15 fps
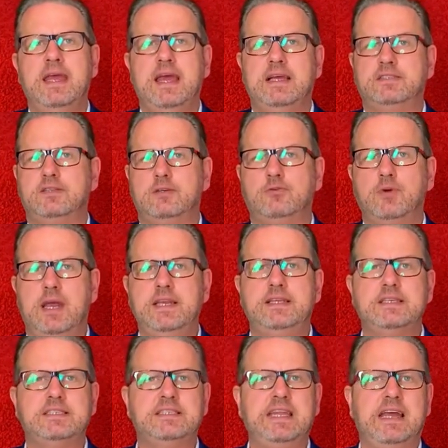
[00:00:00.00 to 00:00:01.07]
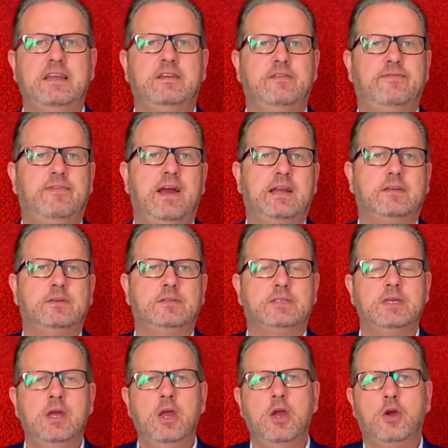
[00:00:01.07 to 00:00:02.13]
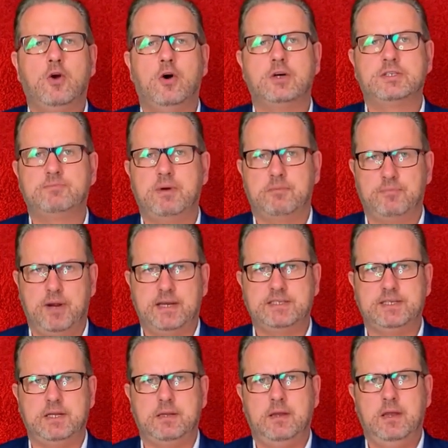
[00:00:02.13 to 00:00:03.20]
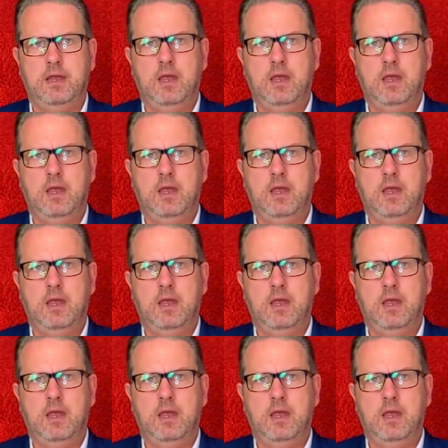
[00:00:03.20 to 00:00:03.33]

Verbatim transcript: as the greatest negative factors caused by Brexit.